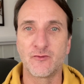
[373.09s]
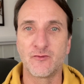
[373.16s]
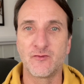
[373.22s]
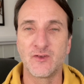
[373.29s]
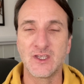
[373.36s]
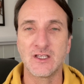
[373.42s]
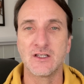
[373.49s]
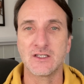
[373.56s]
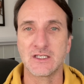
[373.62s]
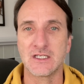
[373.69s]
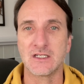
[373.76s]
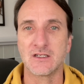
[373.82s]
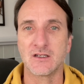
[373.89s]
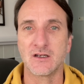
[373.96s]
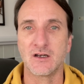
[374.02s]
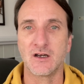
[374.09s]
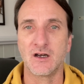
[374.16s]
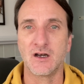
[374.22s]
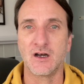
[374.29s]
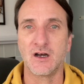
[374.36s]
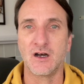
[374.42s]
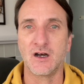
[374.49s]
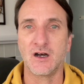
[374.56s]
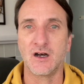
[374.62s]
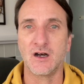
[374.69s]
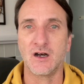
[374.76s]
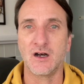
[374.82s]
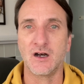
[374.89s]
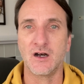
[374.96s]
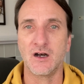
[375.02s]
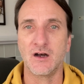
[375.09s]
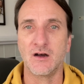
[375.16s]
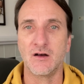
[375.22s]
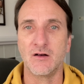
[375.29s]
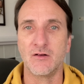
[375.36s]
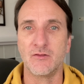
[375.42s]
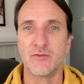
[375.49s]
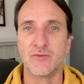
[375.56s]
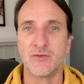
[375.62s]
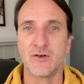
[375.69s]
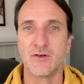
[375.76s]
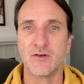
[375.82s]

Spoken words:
feeling of